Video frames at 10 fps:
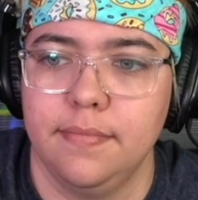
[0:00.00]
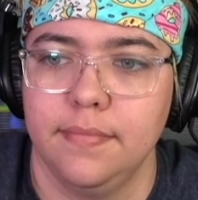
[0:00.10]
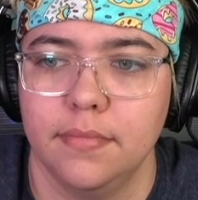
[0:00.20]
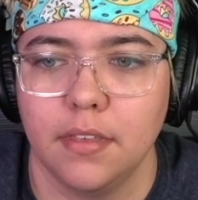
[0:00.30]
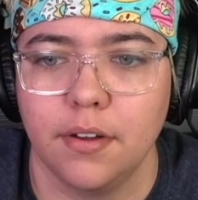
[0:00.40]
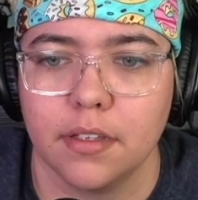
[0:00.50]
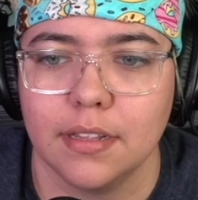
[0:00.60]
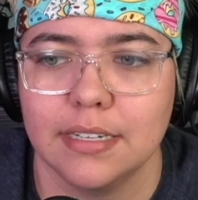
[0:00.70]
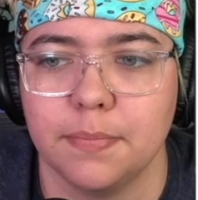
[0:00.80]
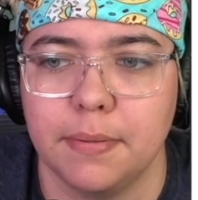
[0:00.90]
There we go.
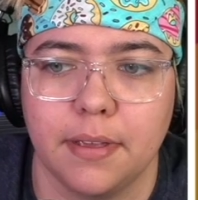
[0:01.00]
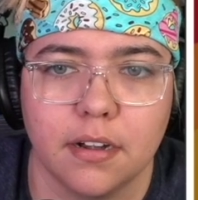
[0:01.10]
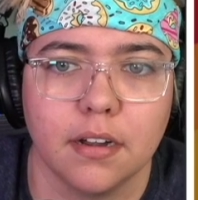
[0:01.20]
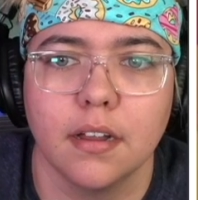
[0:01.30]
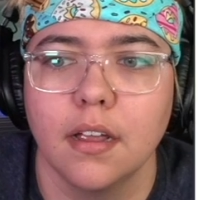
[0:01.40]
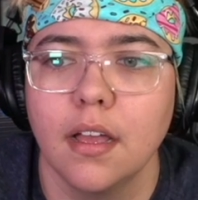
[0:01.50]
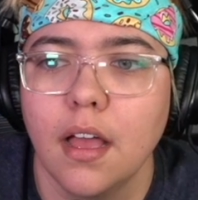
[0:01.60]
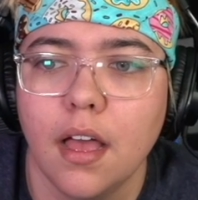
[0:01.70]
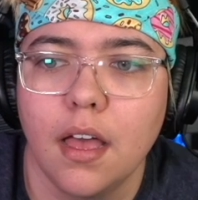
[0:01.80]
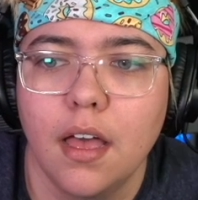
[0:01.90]
That's a bit better.
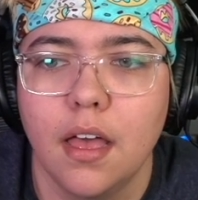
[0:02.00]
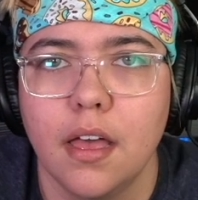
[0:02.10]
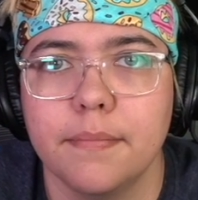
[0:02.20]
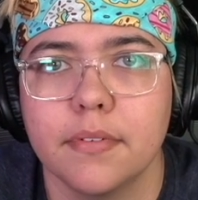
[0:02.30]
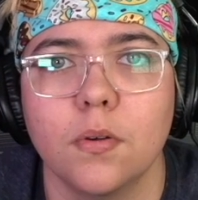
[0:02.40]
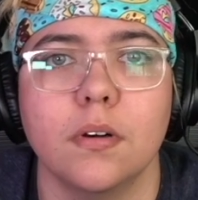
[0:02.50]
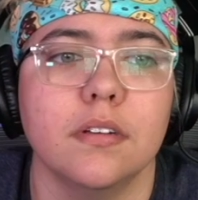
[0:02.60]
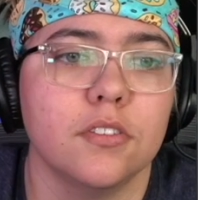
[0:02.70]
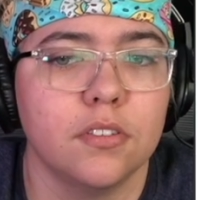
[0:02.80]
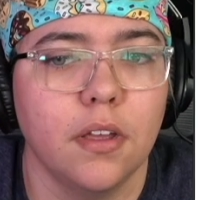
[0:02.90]
Cool.
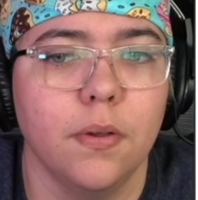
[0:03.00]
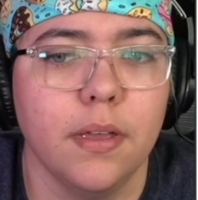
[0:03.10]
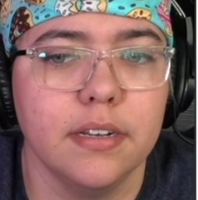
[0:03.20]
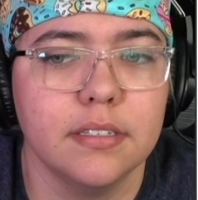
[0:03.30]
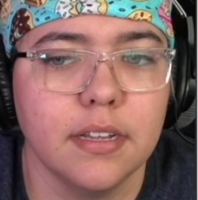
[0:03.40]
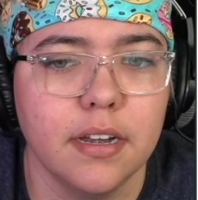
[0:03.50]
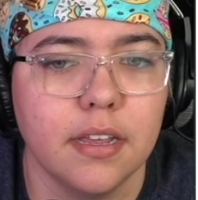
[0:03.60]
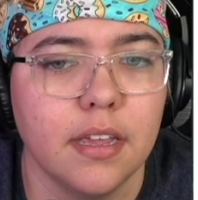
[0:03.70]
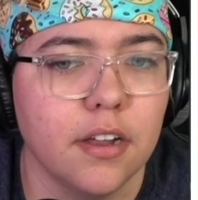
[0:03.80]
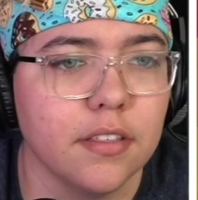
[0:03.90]
So inside
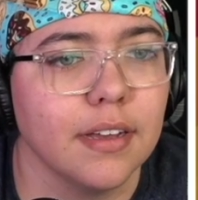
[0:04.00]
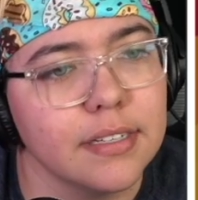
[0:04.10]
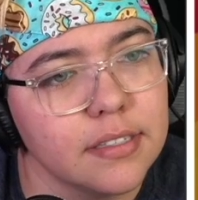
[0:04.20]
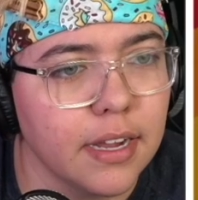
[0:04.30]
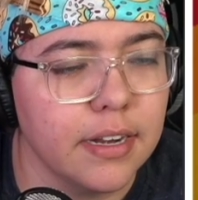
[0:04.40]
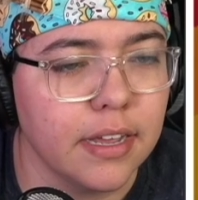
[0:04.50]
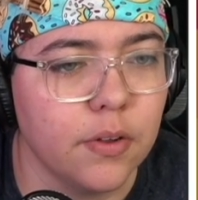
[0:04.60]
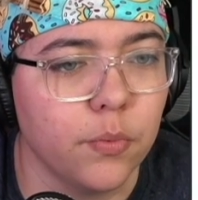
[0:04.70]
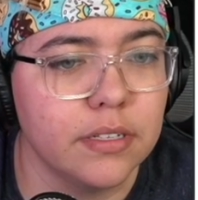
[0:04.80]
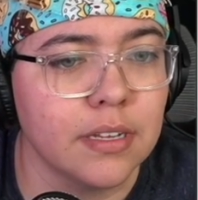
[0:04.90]
here, the last thing I did
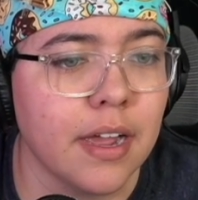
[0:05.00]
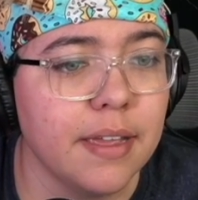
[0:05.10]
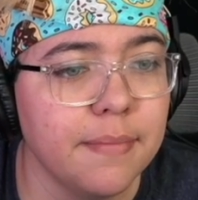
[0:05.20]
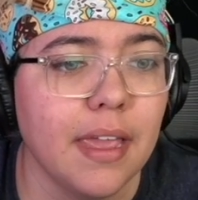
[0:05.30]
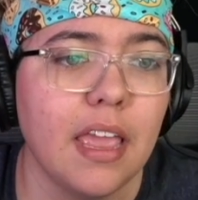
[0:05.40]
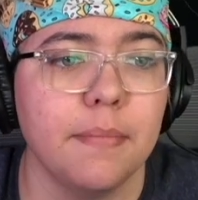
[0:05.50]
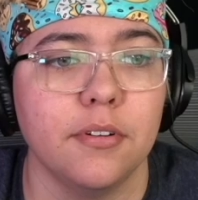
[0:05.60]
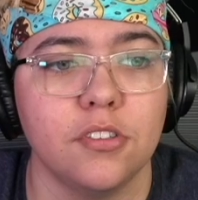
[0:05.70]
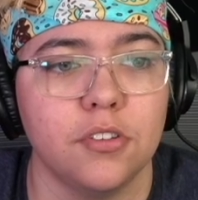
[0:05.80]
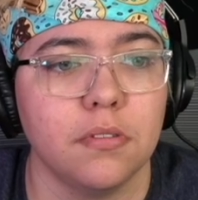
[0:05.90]
was I'm
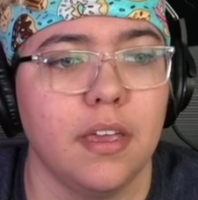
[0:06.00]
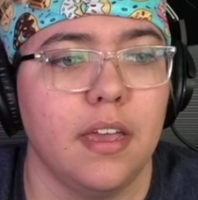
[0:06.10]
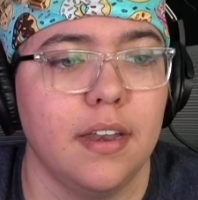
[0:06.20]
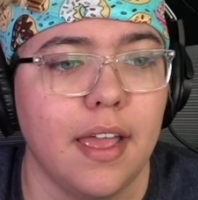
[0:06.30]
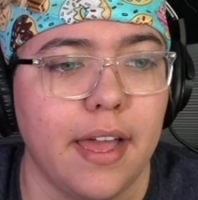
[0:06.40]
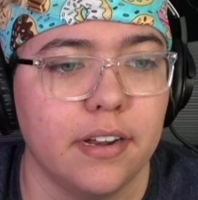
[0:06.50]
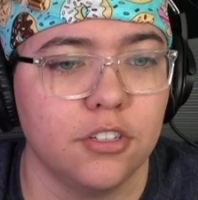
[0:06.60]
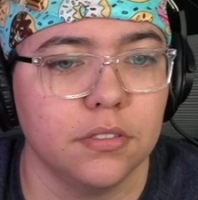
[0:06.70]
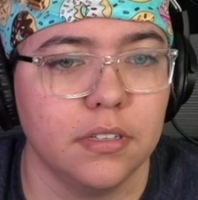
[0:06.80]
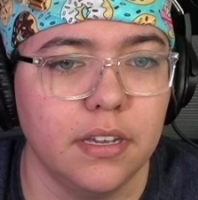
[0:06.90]
able to get
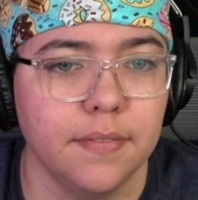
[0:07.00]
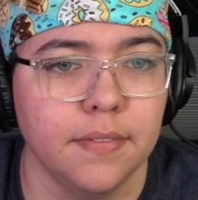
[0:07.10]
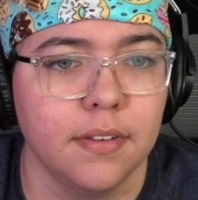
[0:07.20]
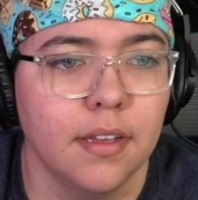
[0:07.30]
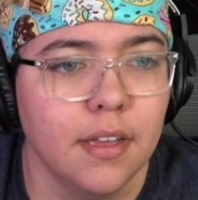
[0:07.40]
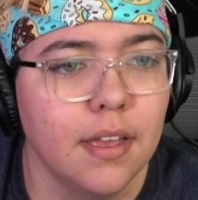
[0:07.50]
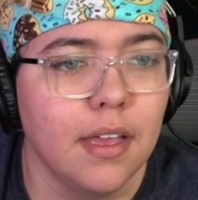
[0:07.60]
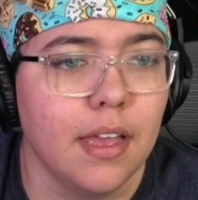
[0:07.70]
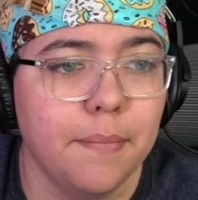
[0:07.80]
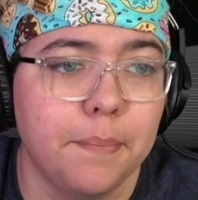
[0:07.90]
actually
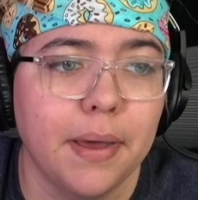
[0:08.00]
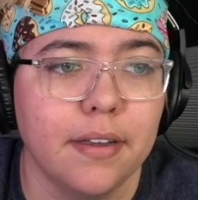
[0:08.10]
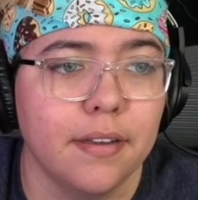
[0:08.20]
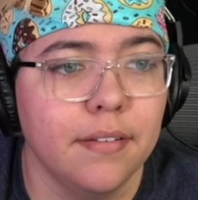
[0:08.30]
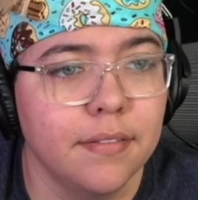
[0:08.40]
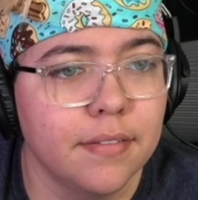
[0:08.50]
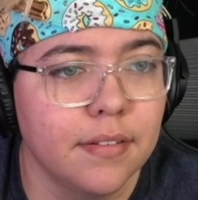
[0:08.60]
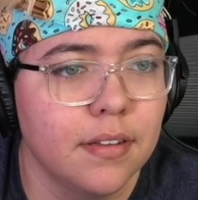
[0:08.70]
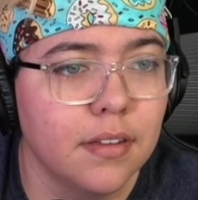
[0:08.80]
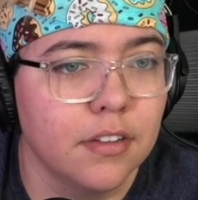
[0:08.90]
a button.
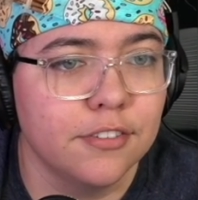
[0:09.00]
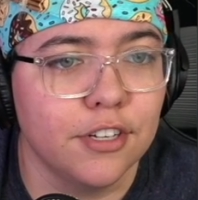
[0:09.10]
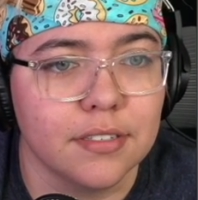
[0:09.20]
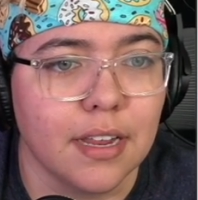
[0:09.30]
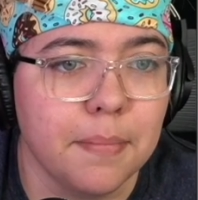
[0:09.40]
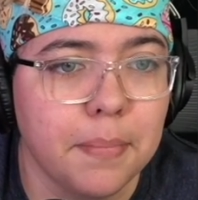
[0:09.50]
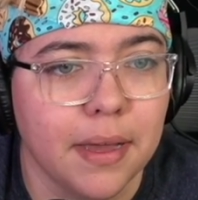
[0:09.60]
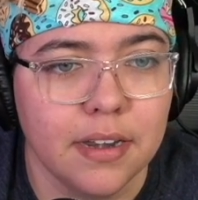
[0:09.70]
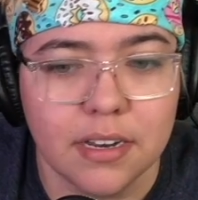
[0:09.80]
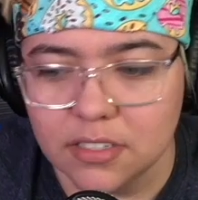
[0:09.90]
Just a
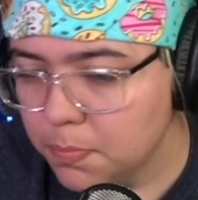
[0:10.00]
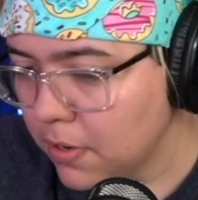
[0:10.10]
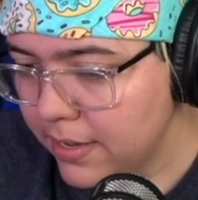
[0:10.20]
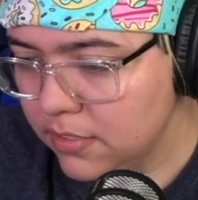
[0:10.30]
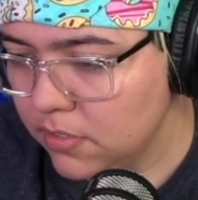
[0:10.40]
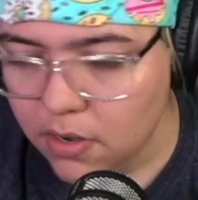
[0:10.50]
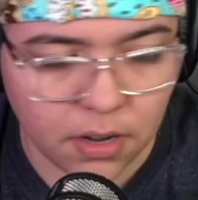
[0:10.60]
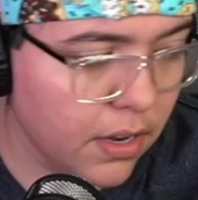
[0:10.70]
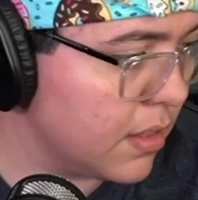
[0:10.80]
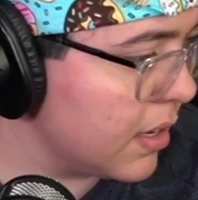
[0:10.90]
button is pressed
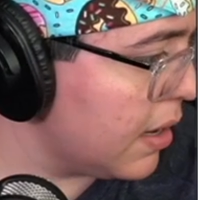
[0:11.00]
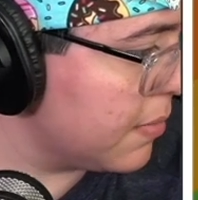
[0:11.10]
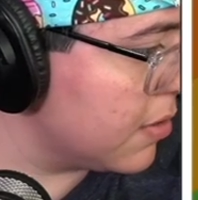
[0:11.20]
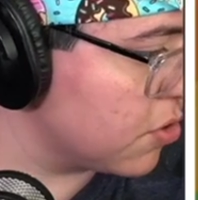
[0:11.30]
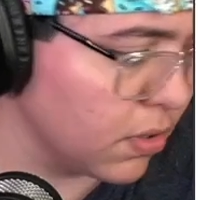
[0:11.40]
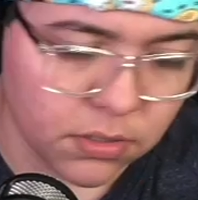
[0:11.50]
on the game controller,